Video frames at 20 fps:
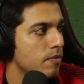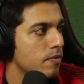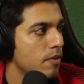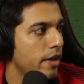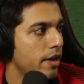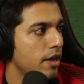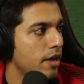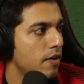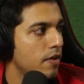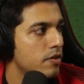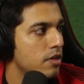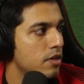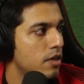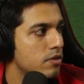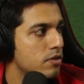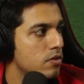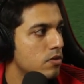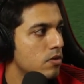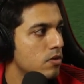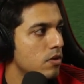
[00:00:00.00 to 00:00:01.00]
like
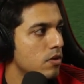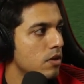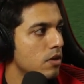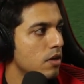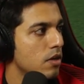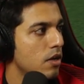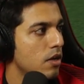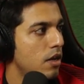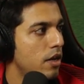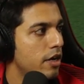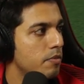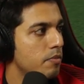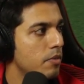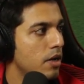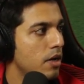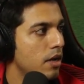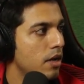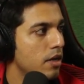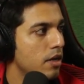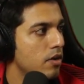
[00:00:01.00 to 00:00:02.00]
avatar. So let me
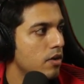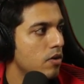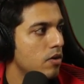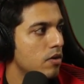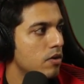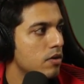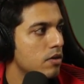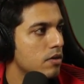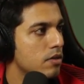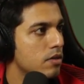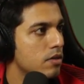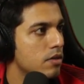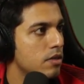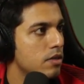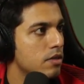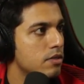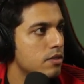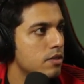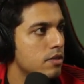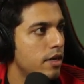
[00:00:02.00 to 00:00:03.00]
click on
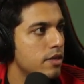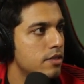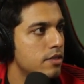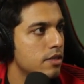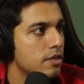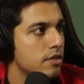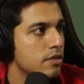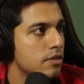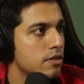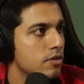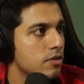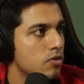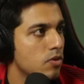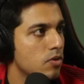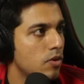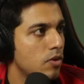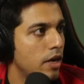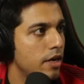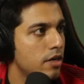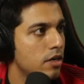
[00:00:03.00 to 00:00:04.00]
this adjust. So
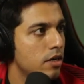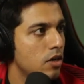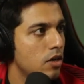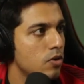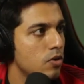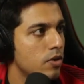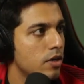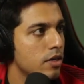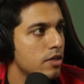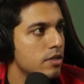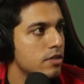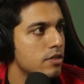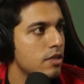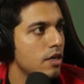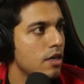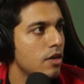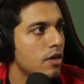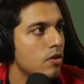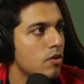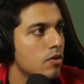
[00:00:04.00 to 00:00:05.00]
right now you can
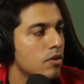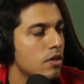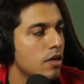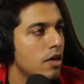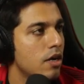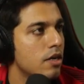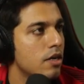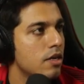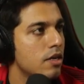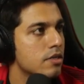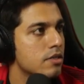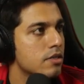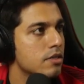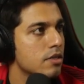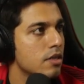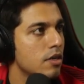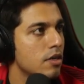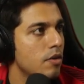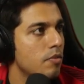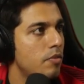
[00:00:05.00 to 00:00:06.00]
see, the gun is
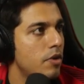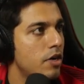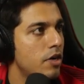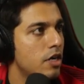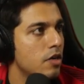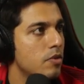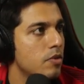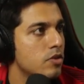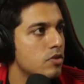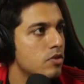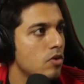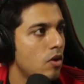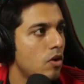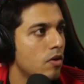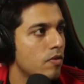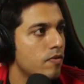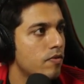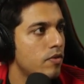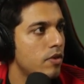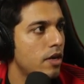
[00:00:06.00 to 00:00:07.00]
pretty much
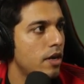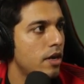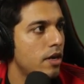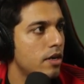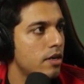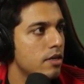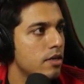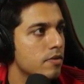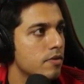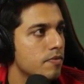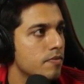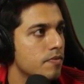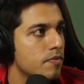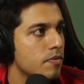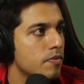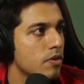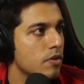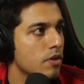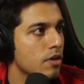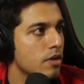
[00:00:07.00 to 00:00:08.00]
off the hand.
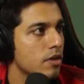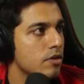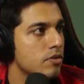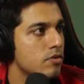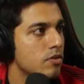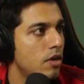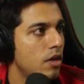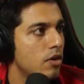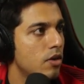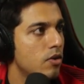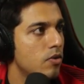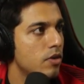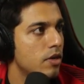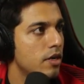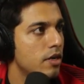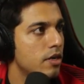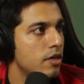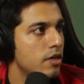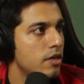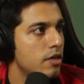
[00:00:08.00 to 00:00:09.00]
So I'll
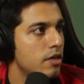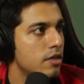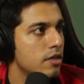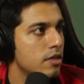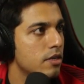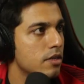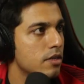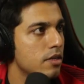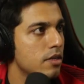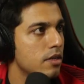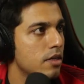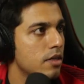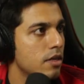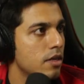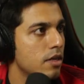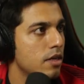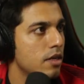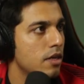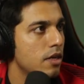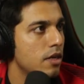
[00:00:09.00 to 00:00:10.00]
rotate it
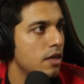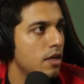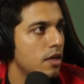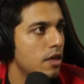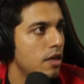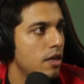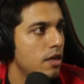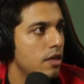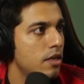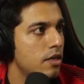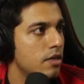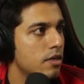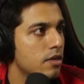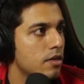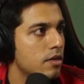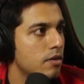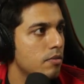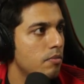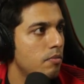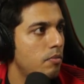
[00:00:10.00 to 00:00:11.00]
and
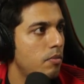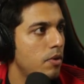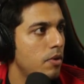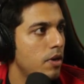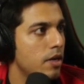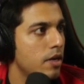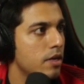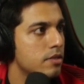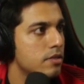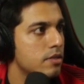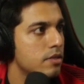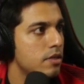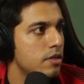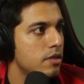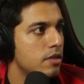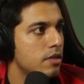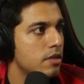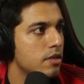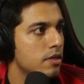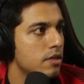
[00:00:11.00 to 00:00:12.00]
place
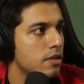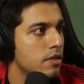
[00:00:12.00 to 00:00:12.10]
it.